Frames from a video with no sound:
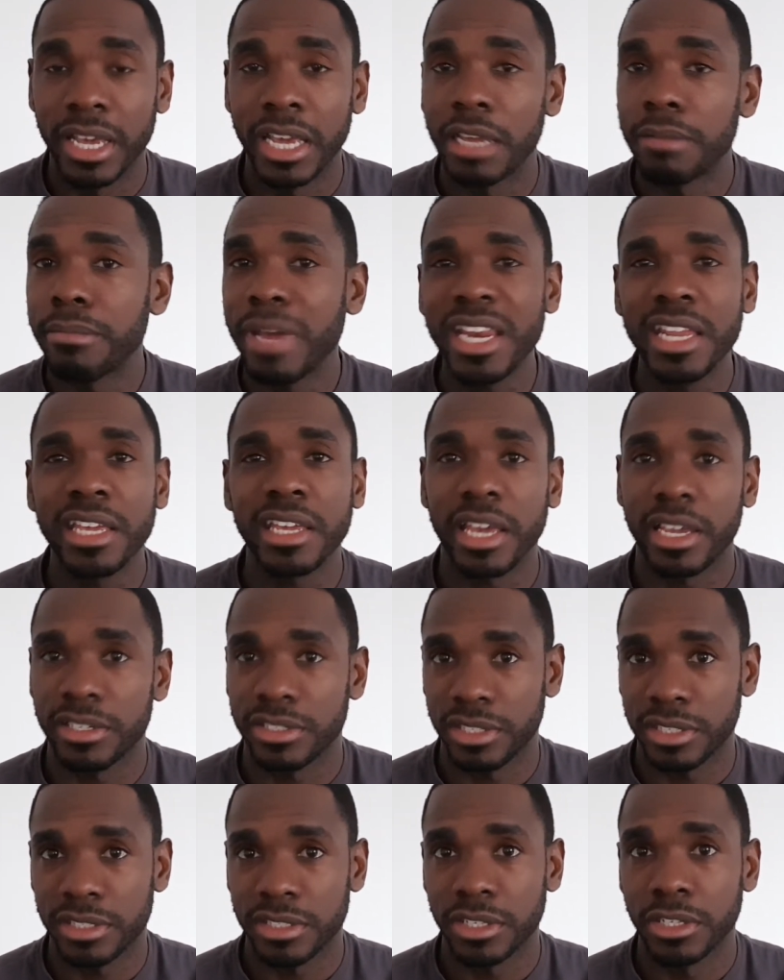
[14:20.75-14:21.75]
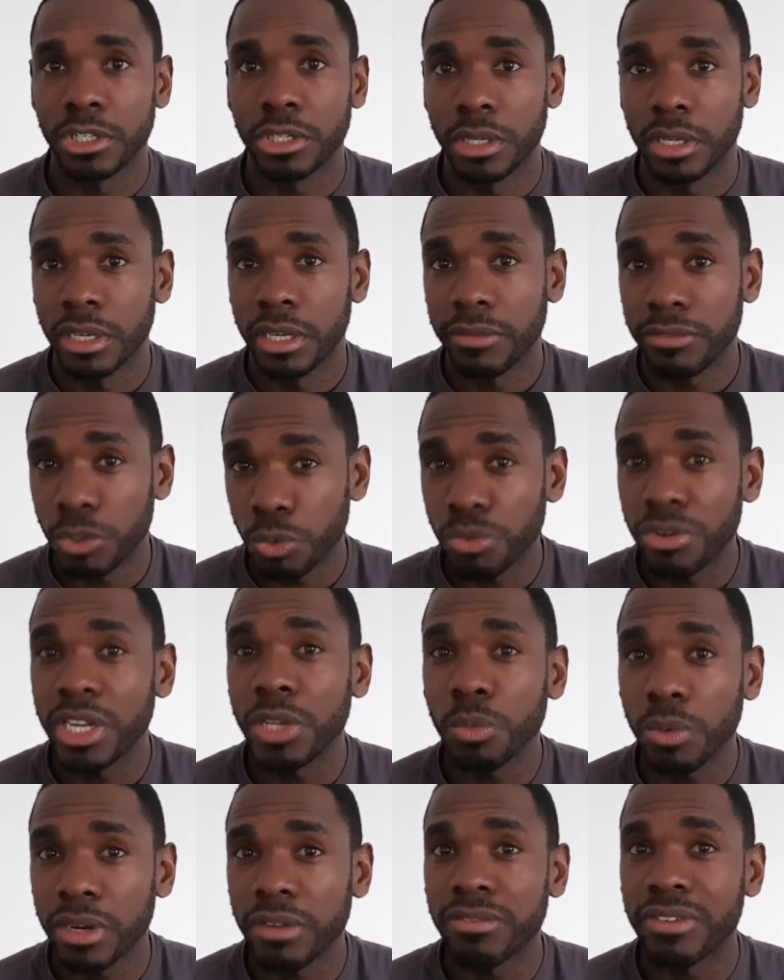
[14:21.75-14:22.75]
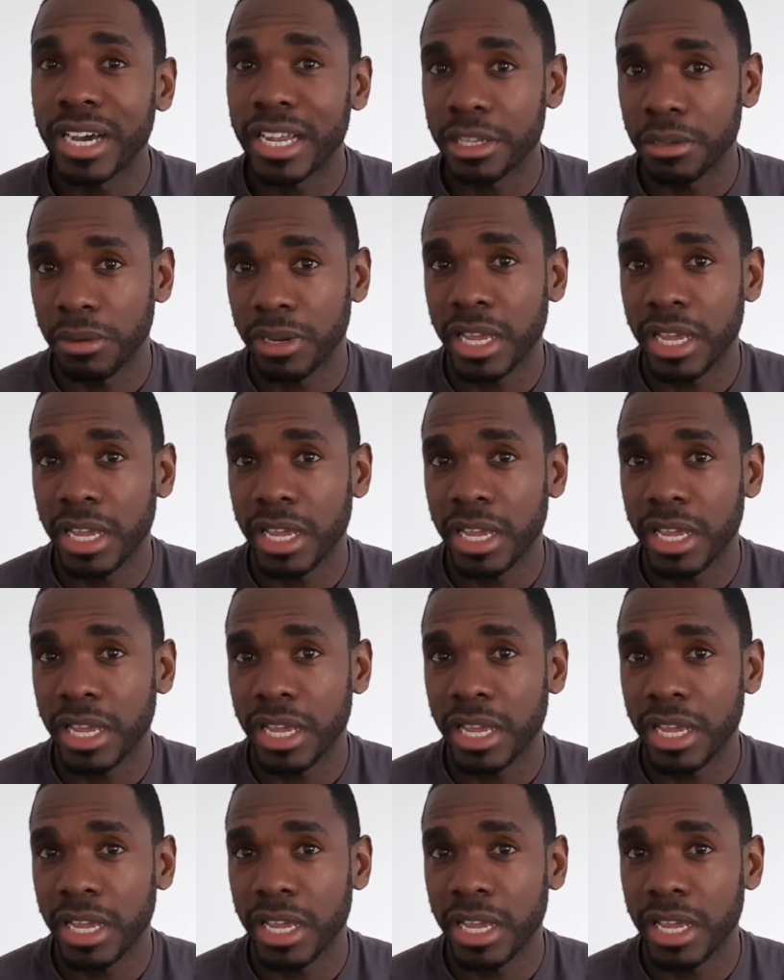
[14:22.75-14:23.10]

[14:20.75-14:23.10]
In many cases, if you really want to value